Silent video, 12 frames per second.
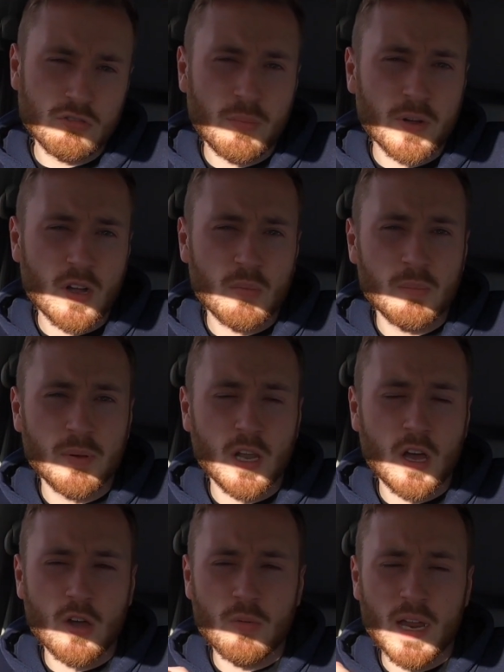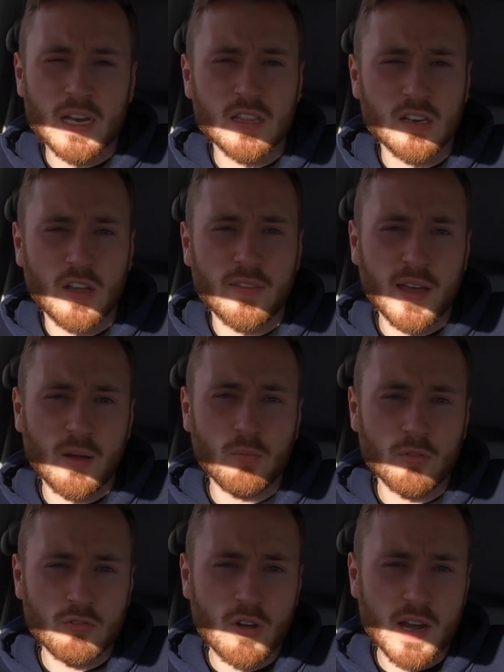drop a comment below, anything like that.
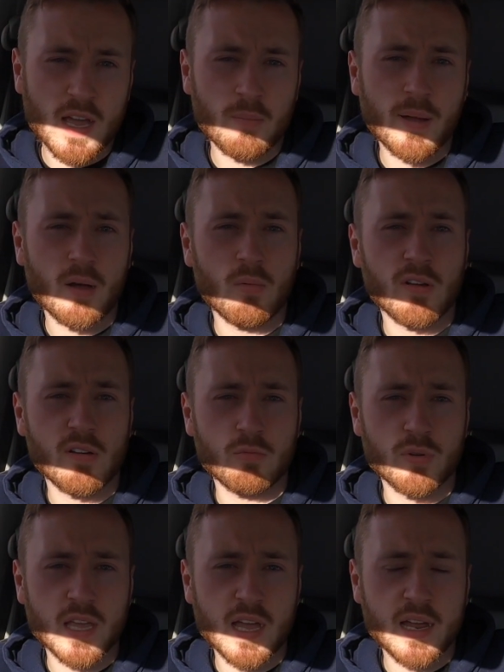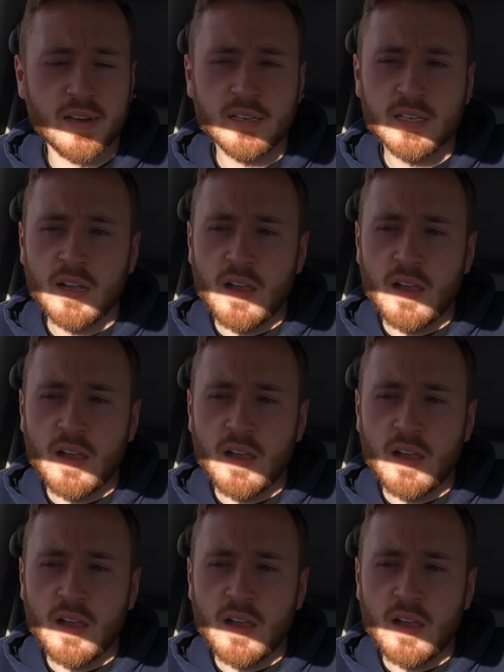We'll try and help out wherever we can.